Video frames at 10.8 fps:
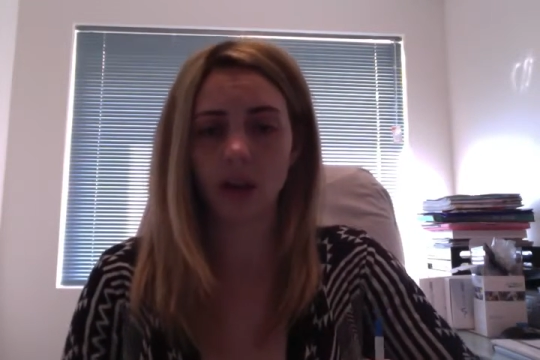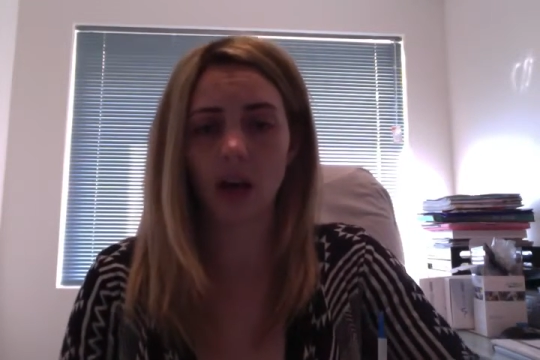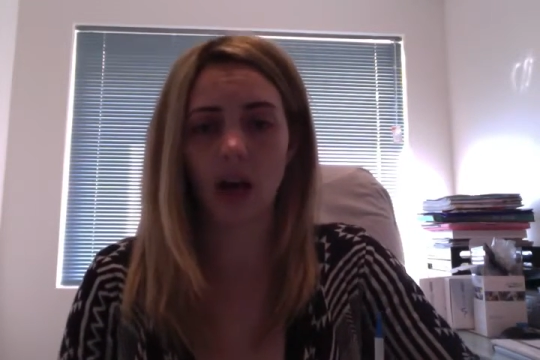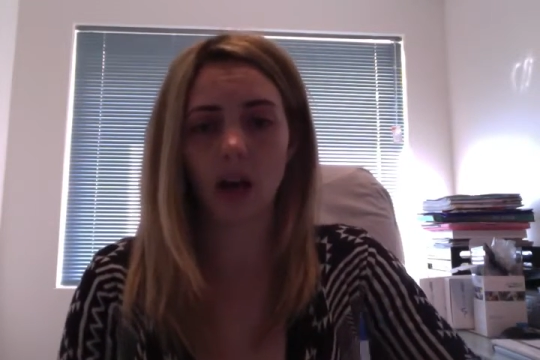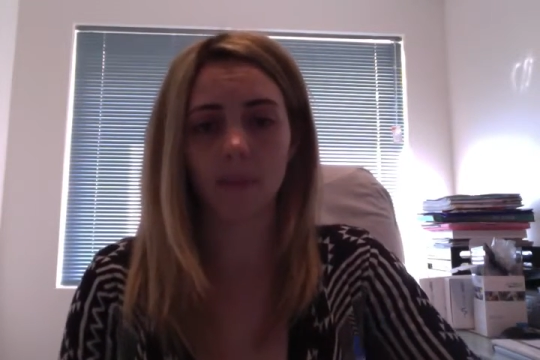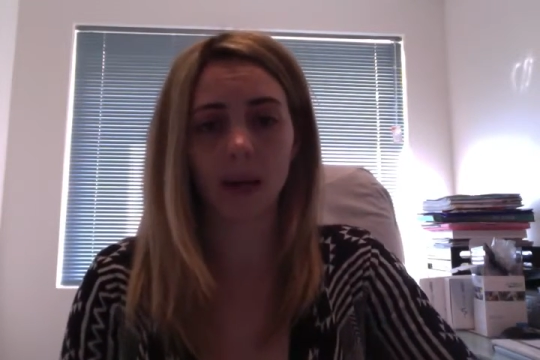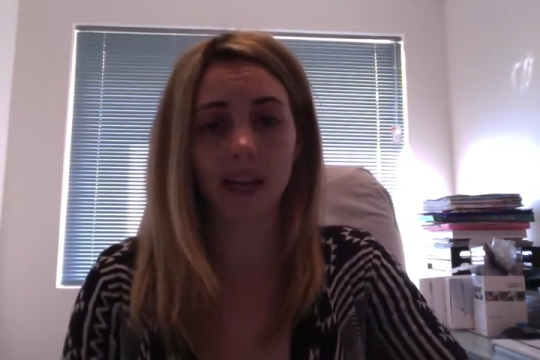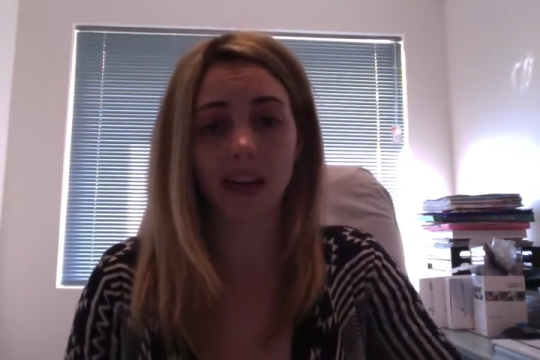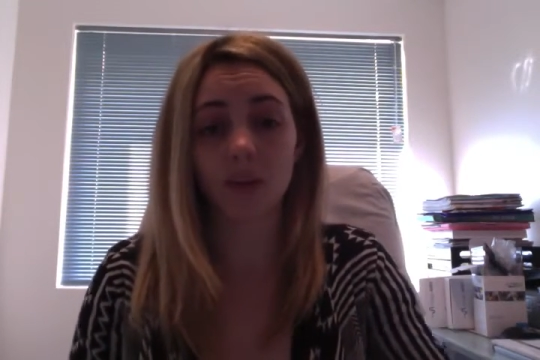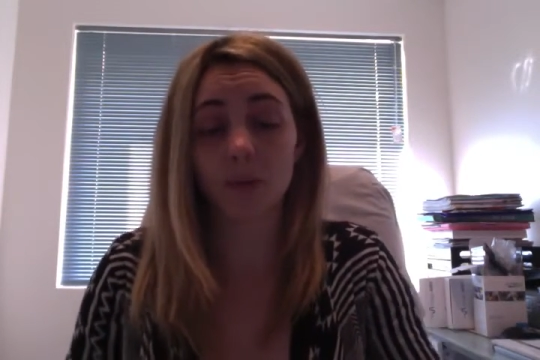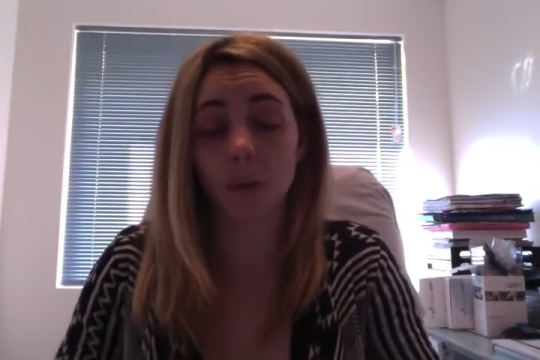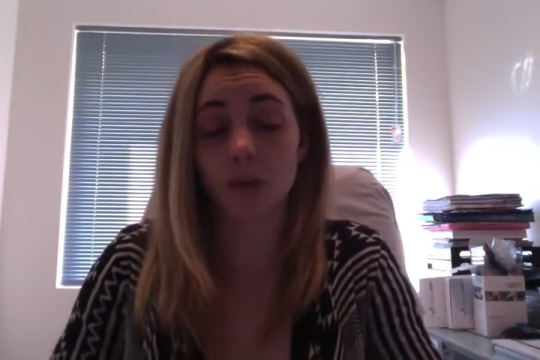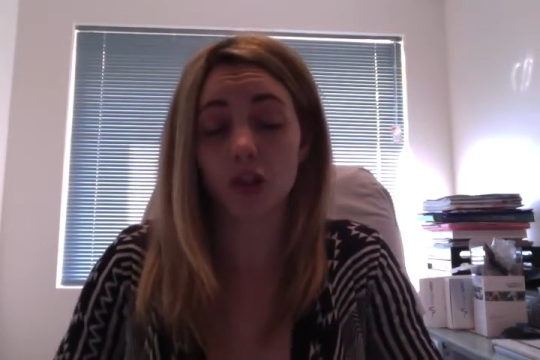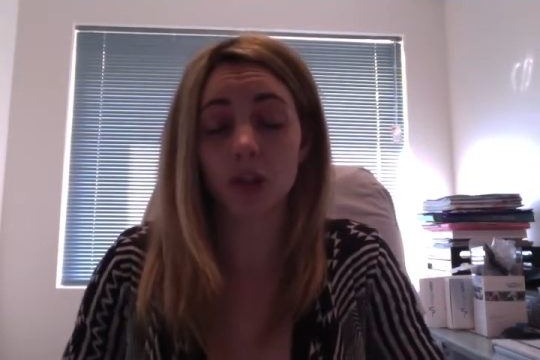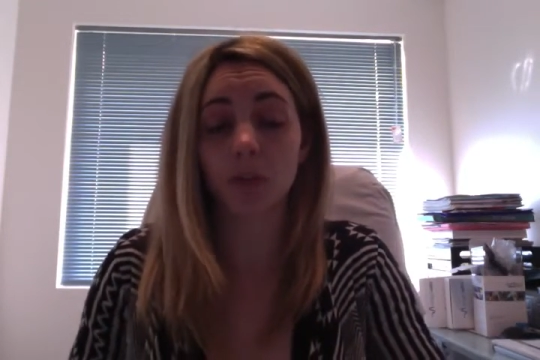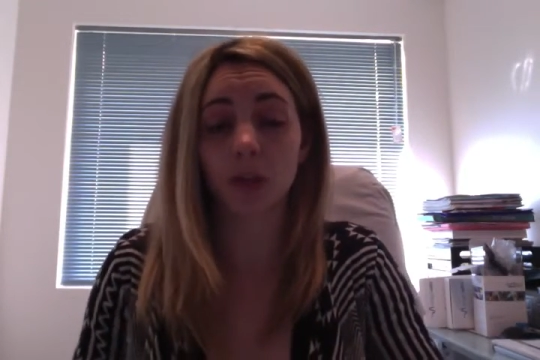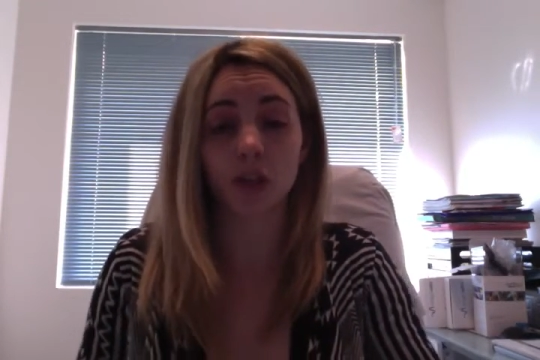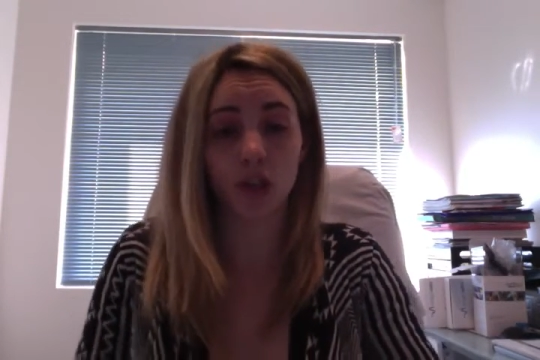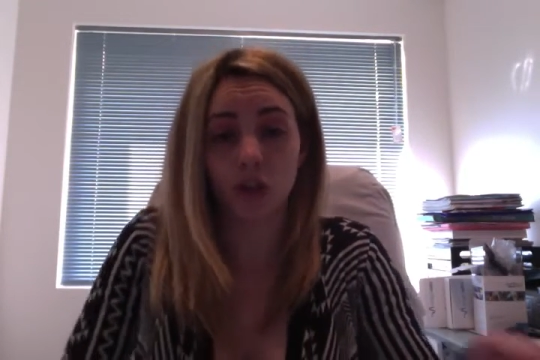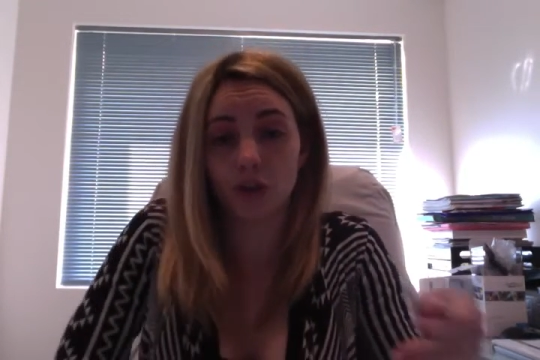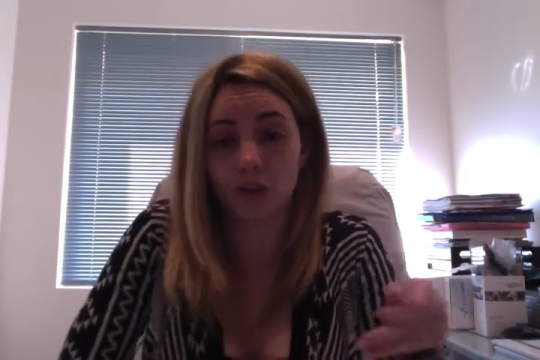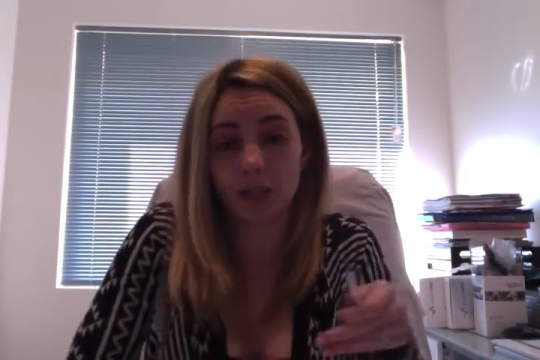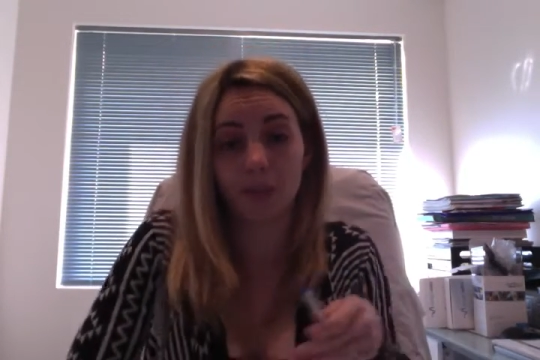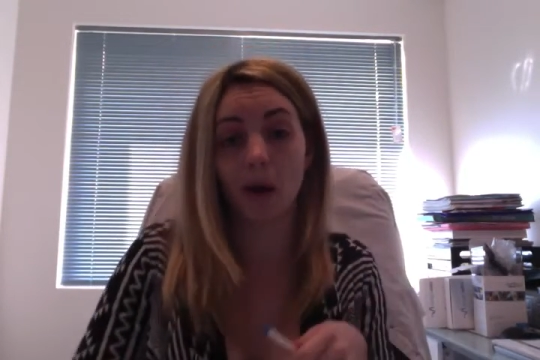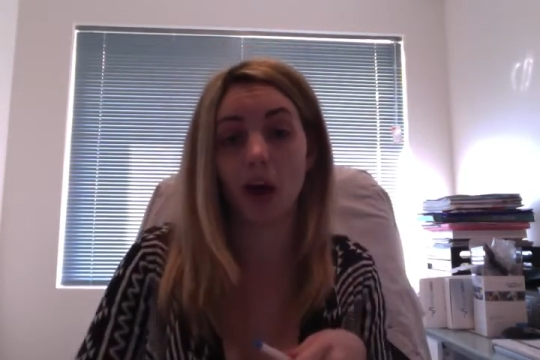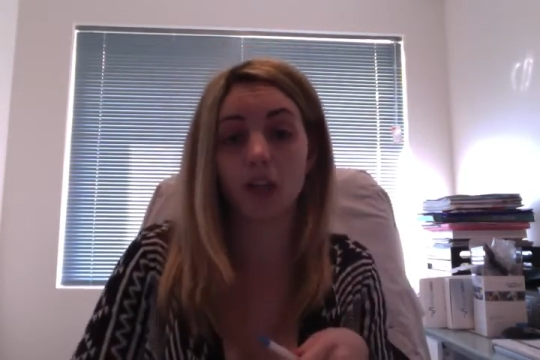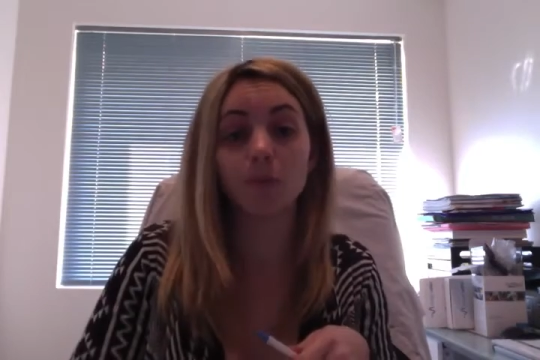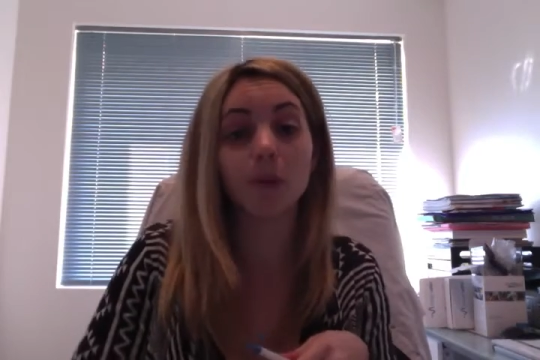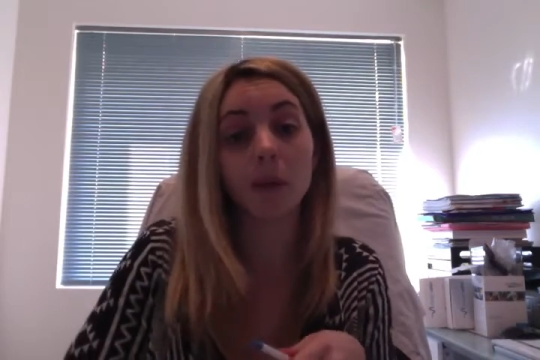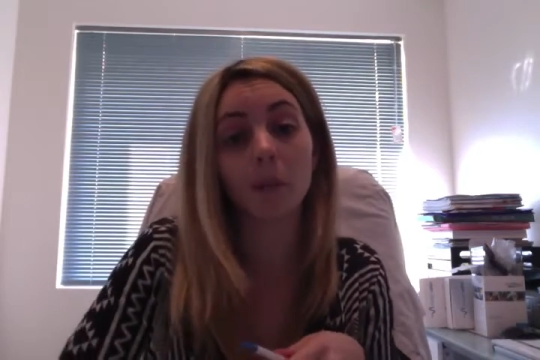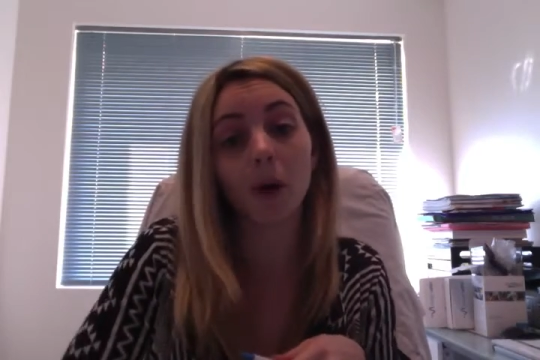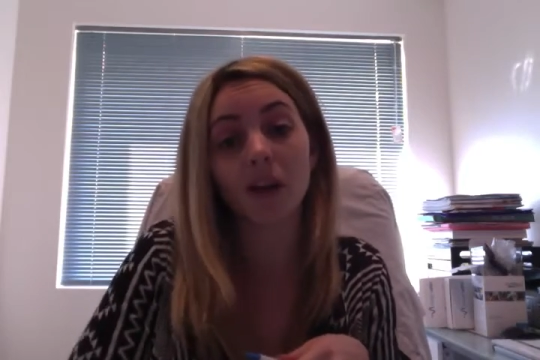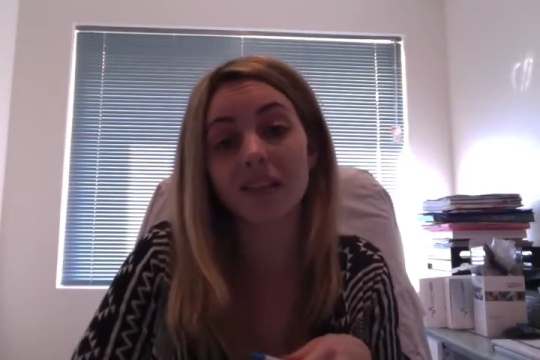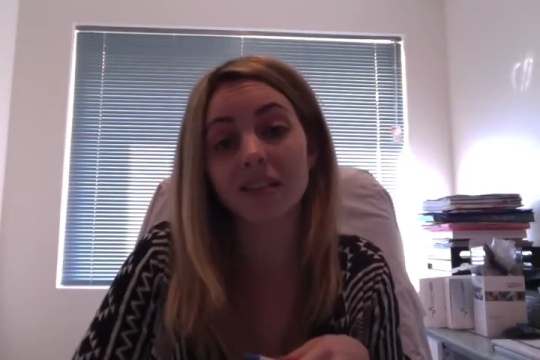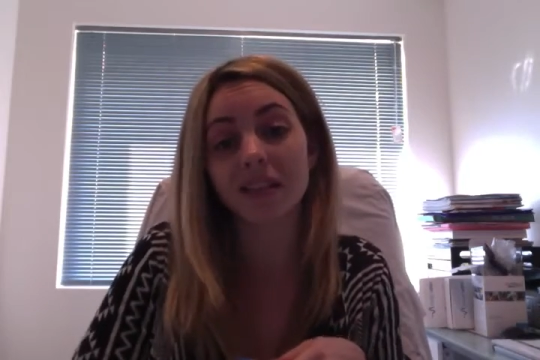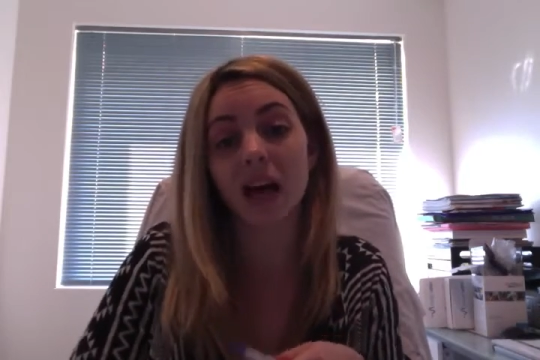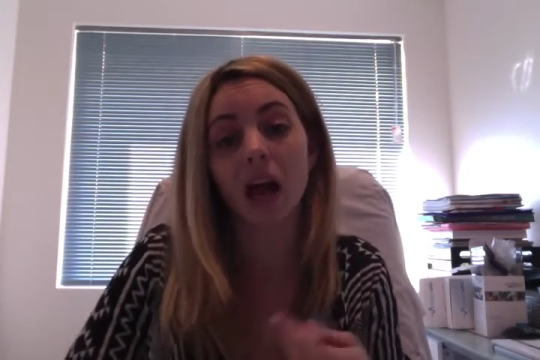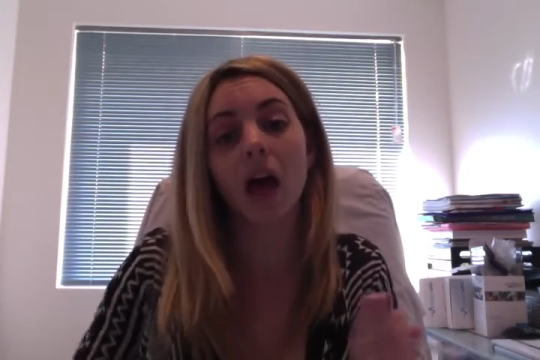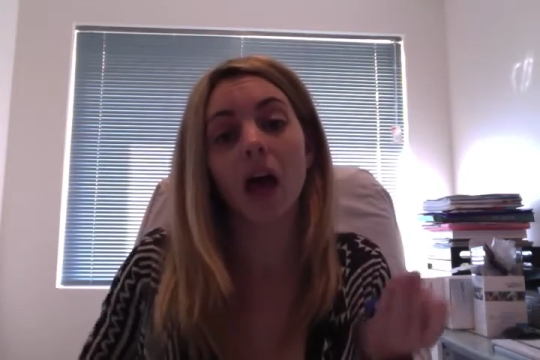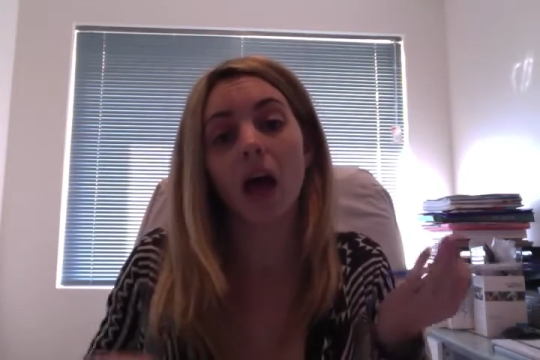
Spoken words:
Again, it's probably stupid because your uterus is behind your pubic bone at the start,